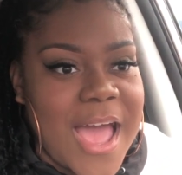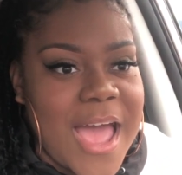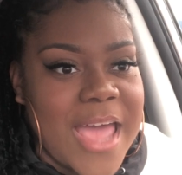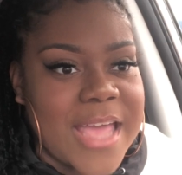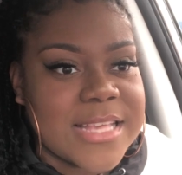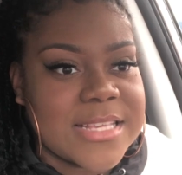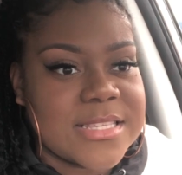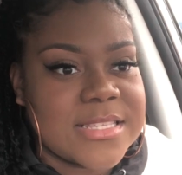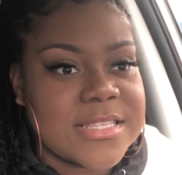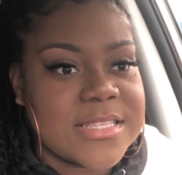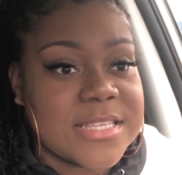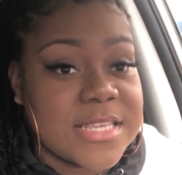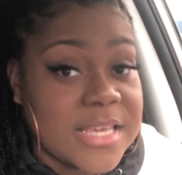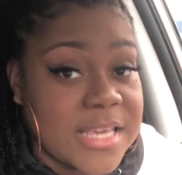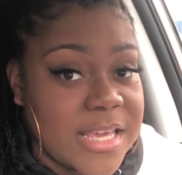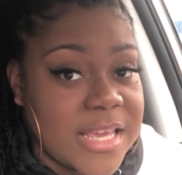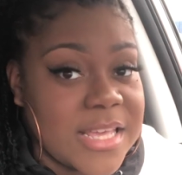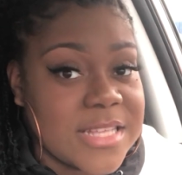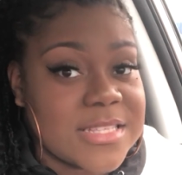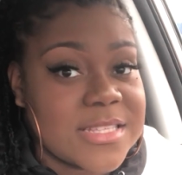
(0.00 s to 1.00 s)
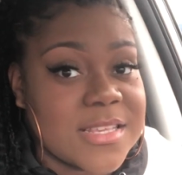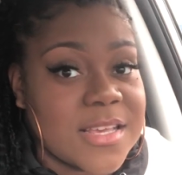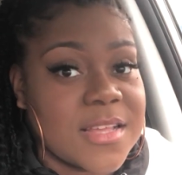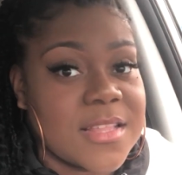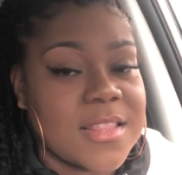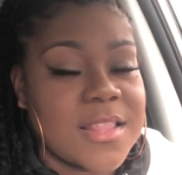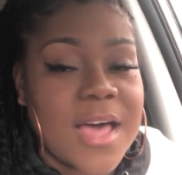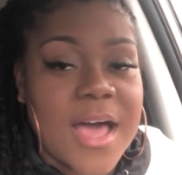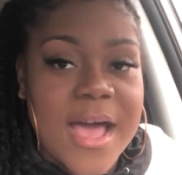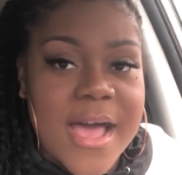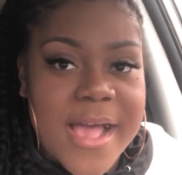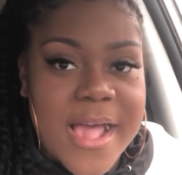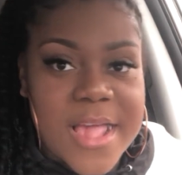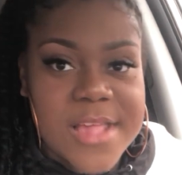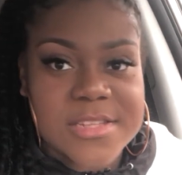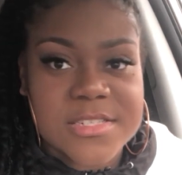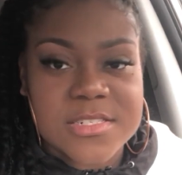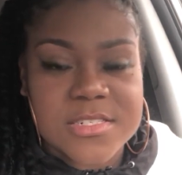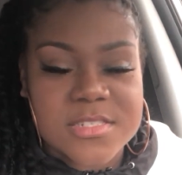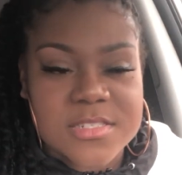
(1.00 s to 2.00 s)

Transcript: I see it a lot